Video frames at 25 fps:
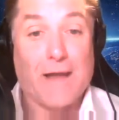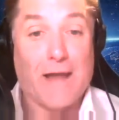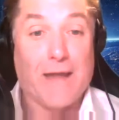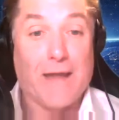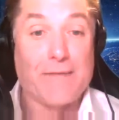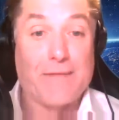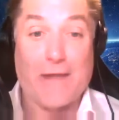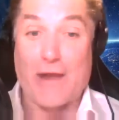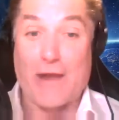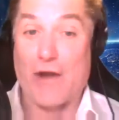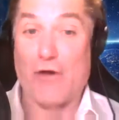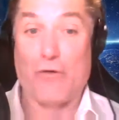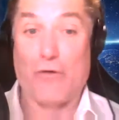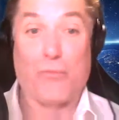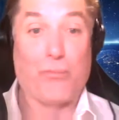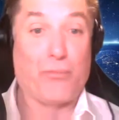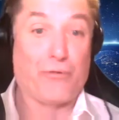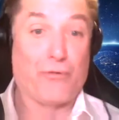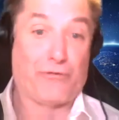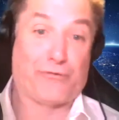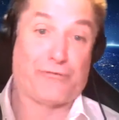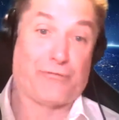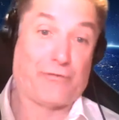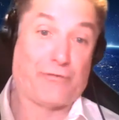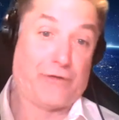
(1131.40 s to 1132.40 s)
And the help
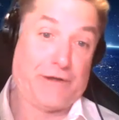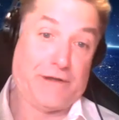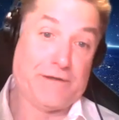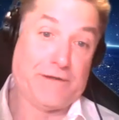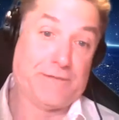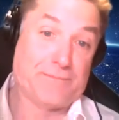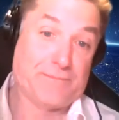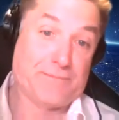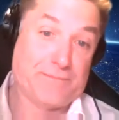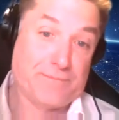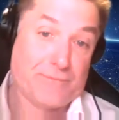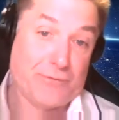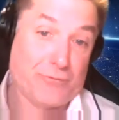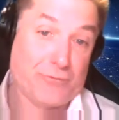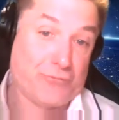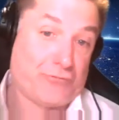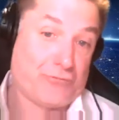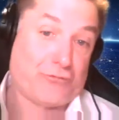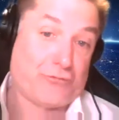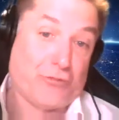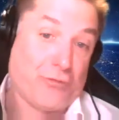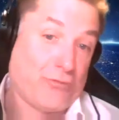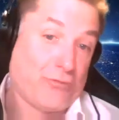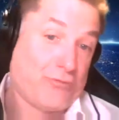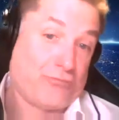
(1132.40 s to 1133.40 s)
was free. There was
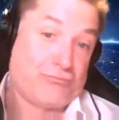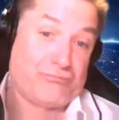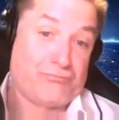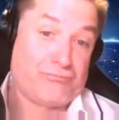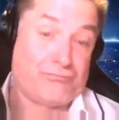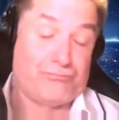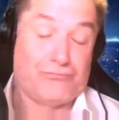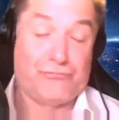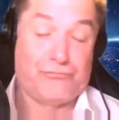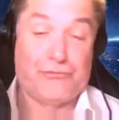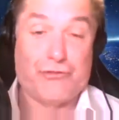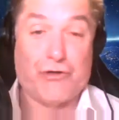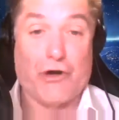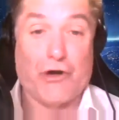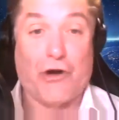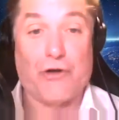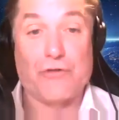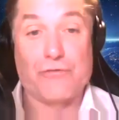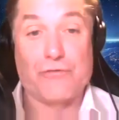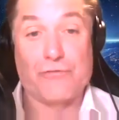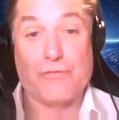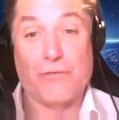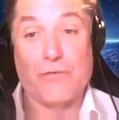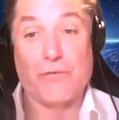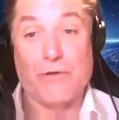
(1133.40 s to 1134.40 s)
no
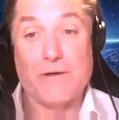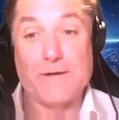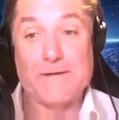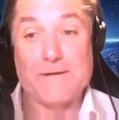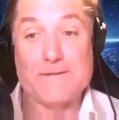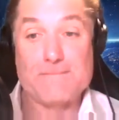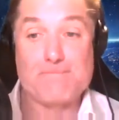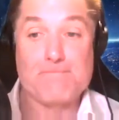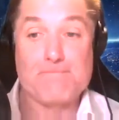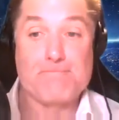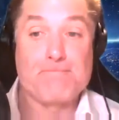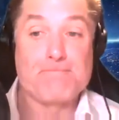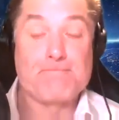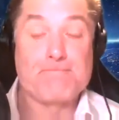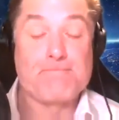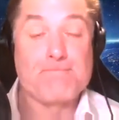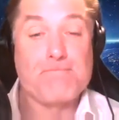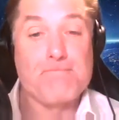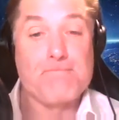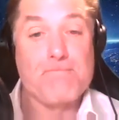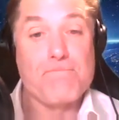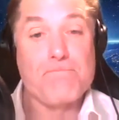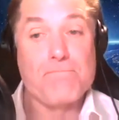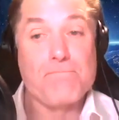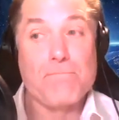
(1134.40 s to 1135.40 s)
charge for it.
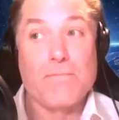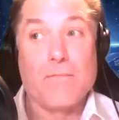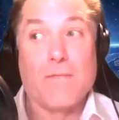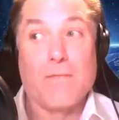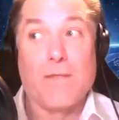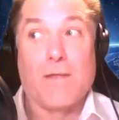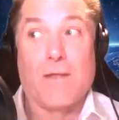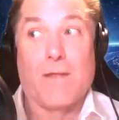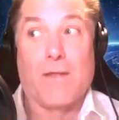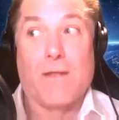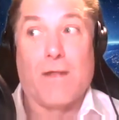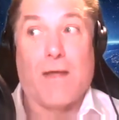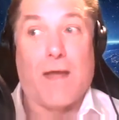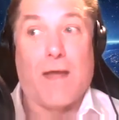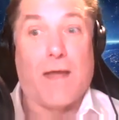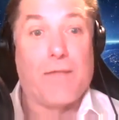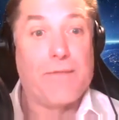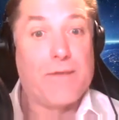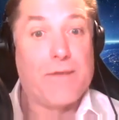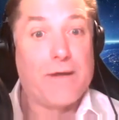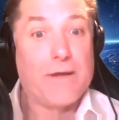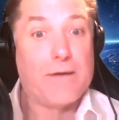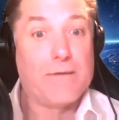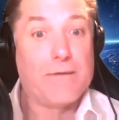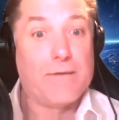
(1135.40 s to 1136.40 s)
And
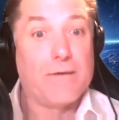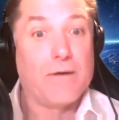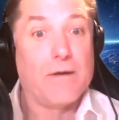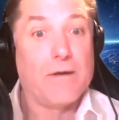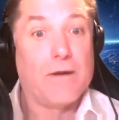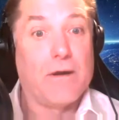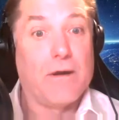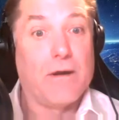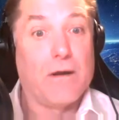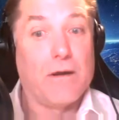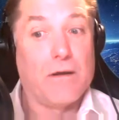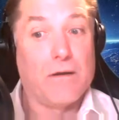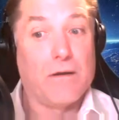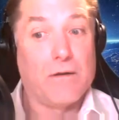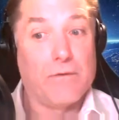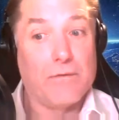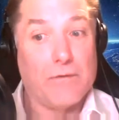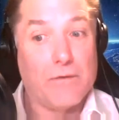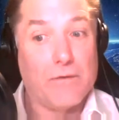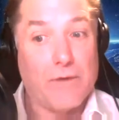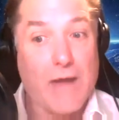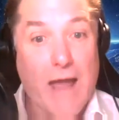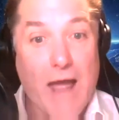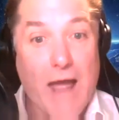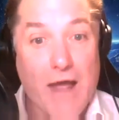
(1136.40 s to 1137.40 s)
then
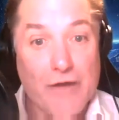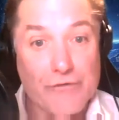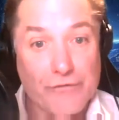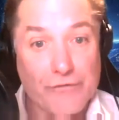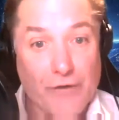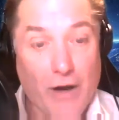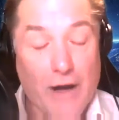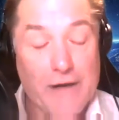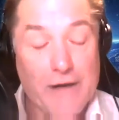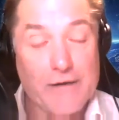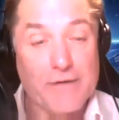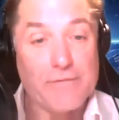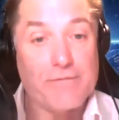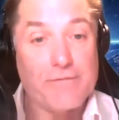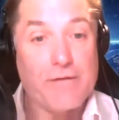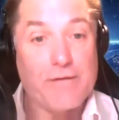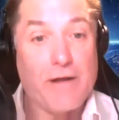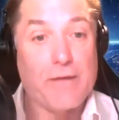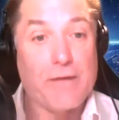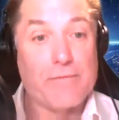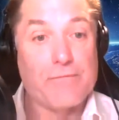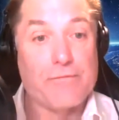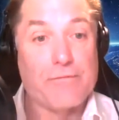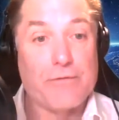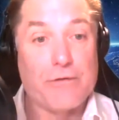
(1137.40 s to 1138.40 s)
as I
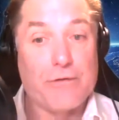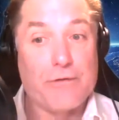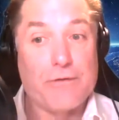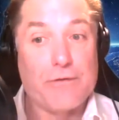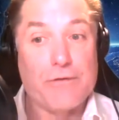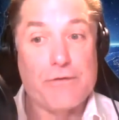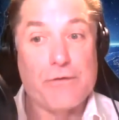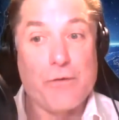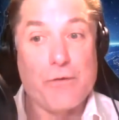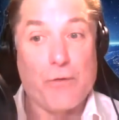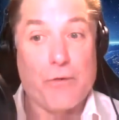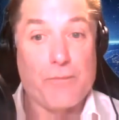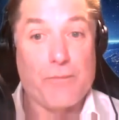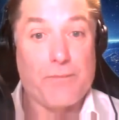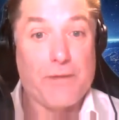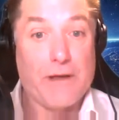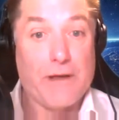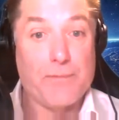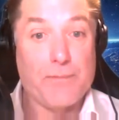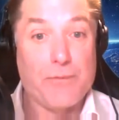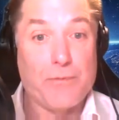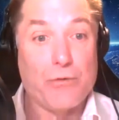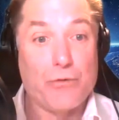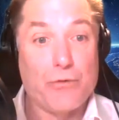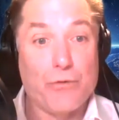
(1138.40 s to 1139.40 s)
developed further, there were
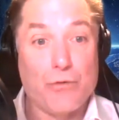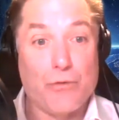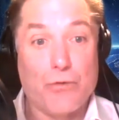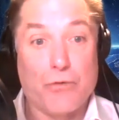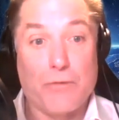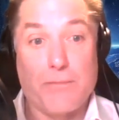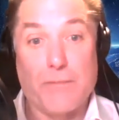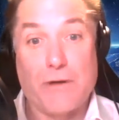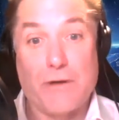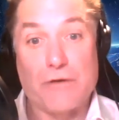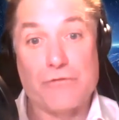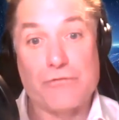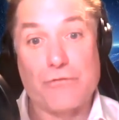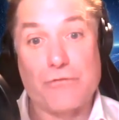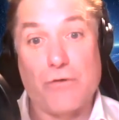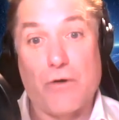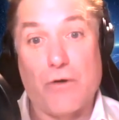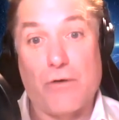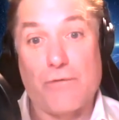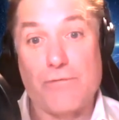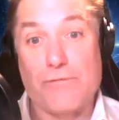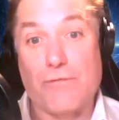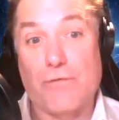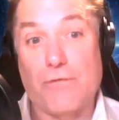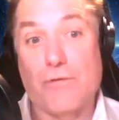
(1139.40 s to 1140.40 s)
people who were much
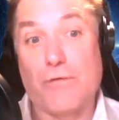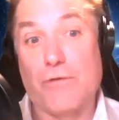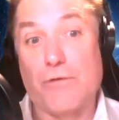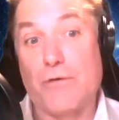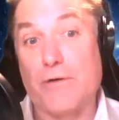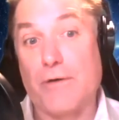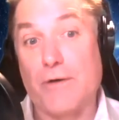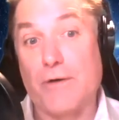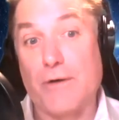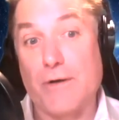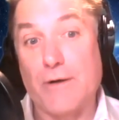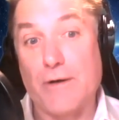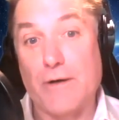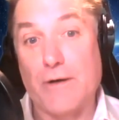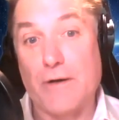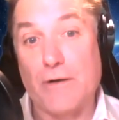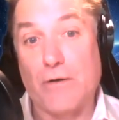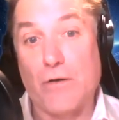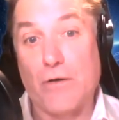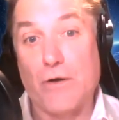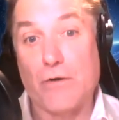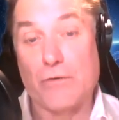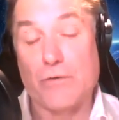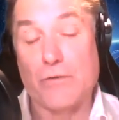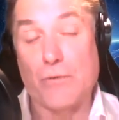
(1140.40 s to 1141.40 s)
further
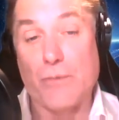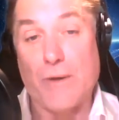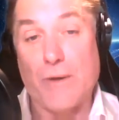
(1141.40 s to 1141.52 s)
along the